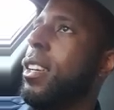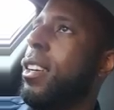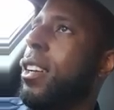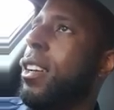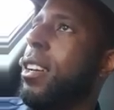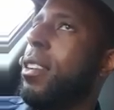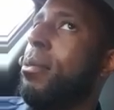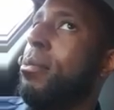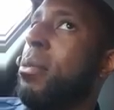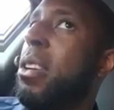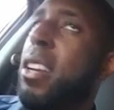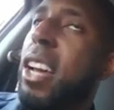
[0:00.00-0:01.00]
But
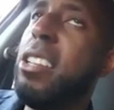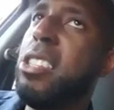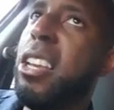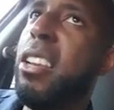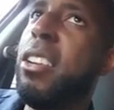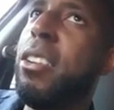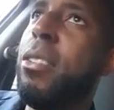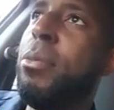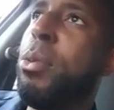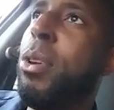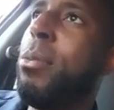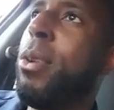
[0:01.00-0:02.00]
in hindsight, you know,
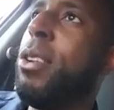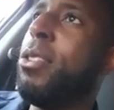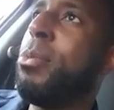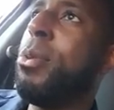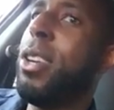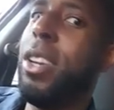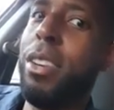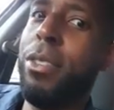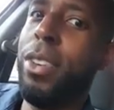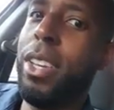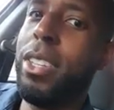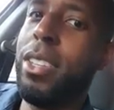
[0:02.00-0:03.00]
Point Break was pretty in your
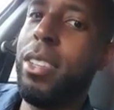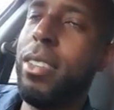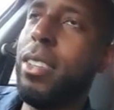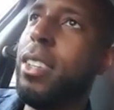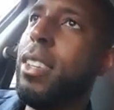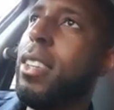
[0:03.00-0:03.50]
face too.